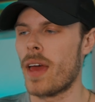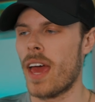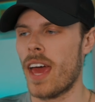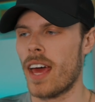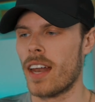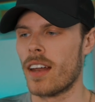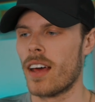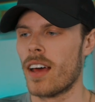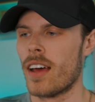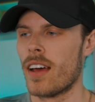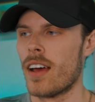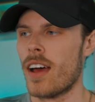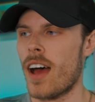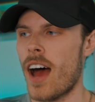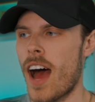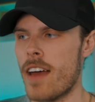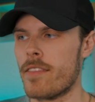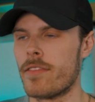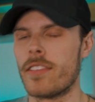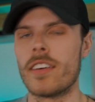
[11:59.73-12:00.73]
And
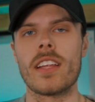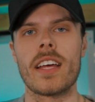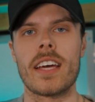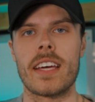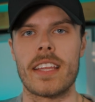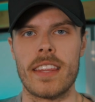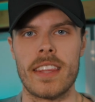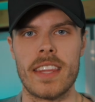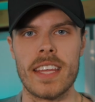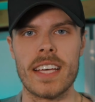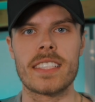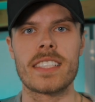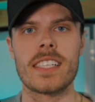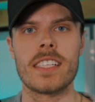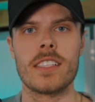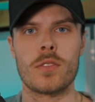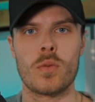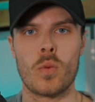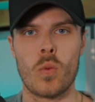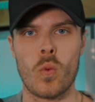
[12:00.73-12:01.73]
I feel like this
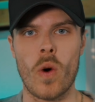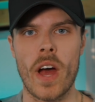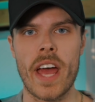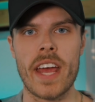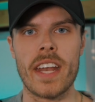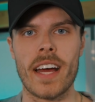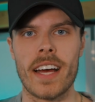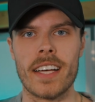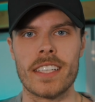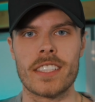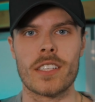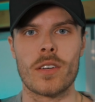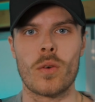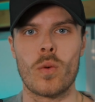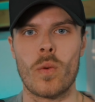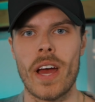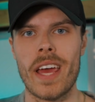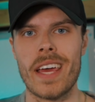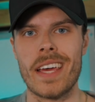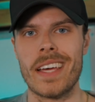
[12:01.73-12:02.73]
is way nicer,
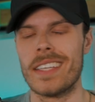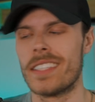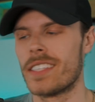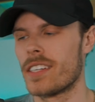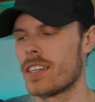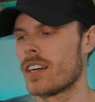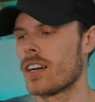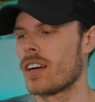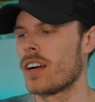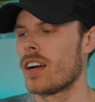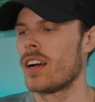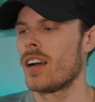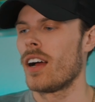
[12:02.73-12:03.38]
way easier.